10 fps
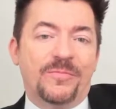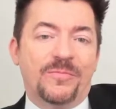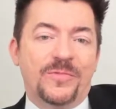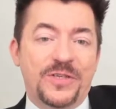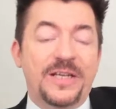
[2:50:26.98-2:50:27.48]

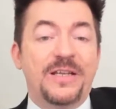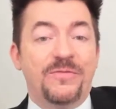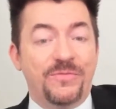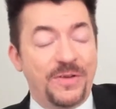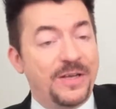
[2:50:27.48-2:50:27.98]
said
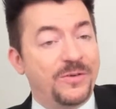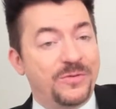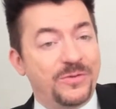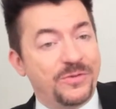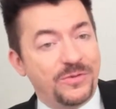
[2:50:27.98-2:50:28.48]
he
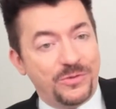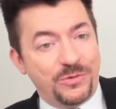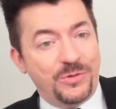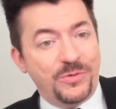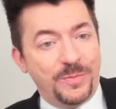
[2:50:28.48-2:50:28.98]
found the
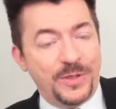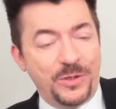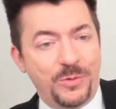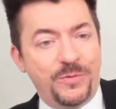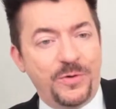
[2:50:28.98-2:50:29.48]
truth about
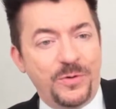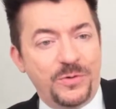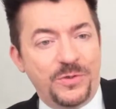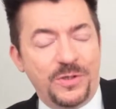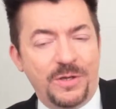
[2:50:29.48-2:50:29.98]

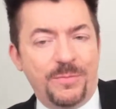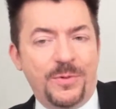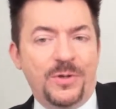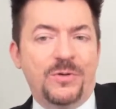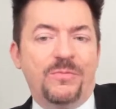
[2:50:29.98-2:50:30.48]
UFOs in that
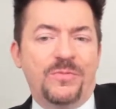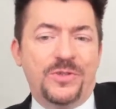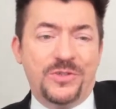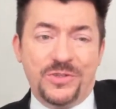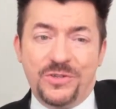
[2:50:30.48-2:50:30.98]
book,
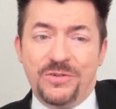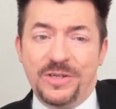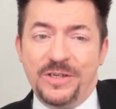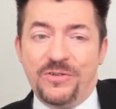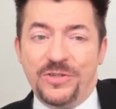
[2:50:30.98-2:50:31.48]
which is
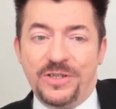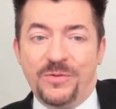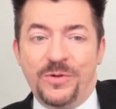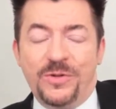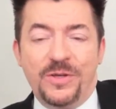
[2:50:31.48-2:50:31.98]
interesting
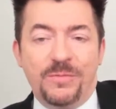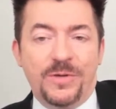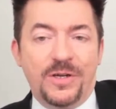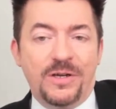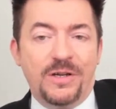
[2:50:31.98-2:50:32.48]
when you think
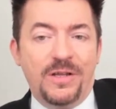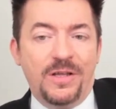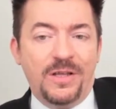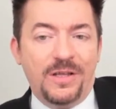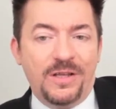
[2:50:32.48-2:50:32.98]
about
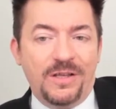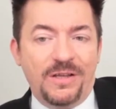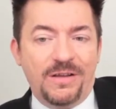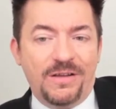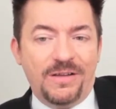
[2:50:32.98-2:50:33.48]

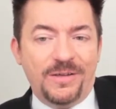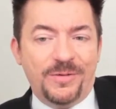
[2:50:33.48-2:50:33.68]
it.